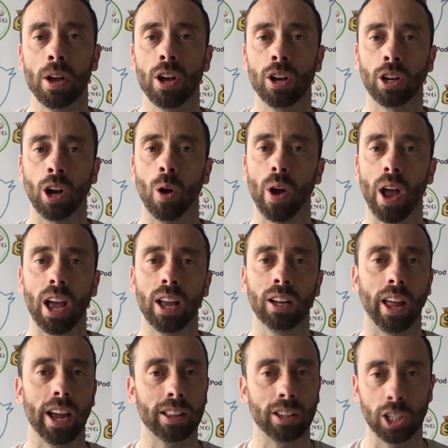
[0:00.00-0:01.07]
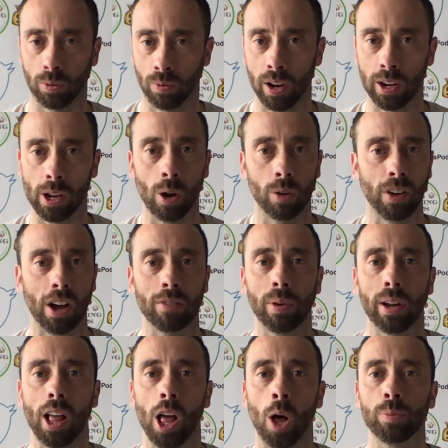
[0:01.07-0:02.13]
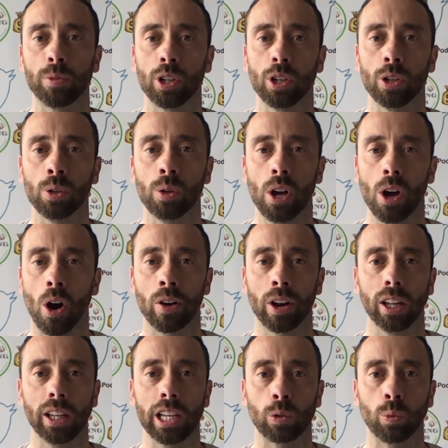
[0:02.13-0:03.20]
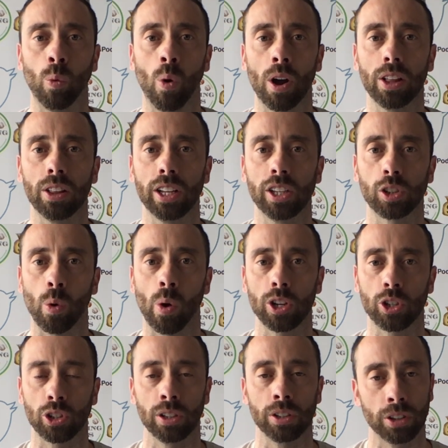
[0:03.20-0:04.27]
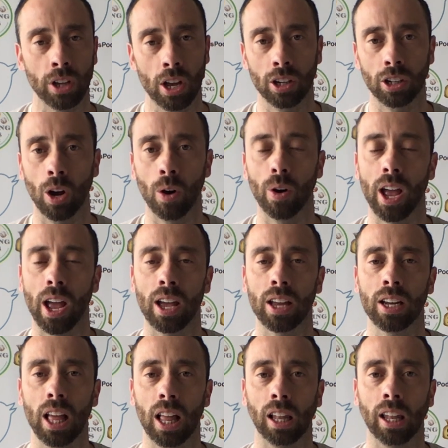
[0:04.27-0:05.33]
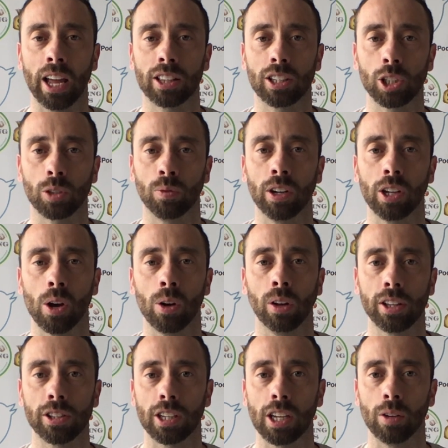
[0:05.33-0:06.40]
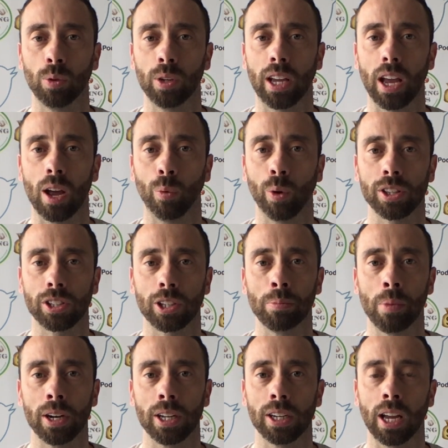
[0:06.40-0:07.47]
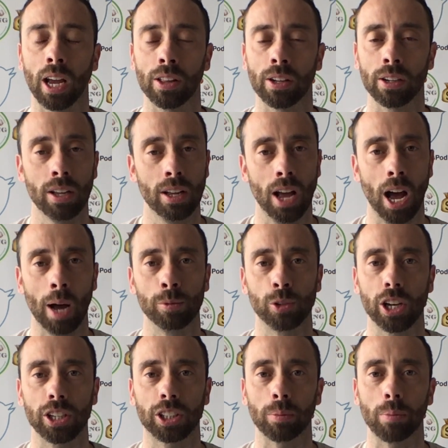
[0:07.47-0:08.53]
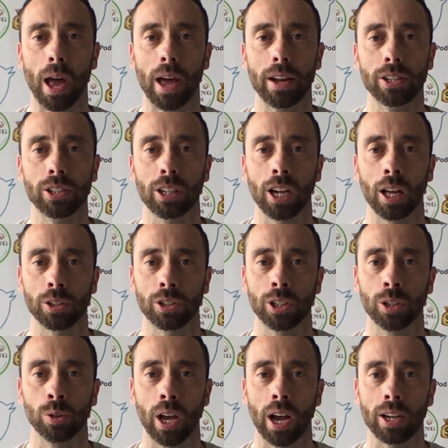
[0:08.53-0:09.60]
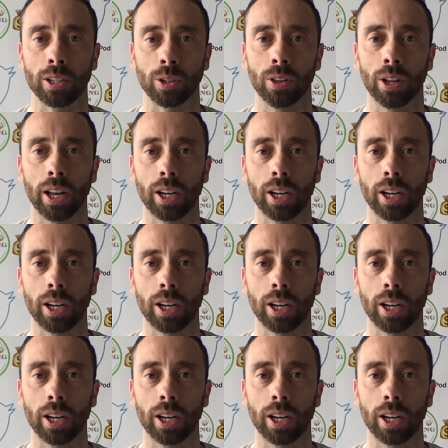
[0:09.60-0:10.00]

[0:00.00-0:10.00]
Go ahead and like this video. If I've been a help to you on at least one of these questions, go ahead, like this video, and let's see if we can't win some money together. I'm Jason Mattis, and I'll see you guys on the next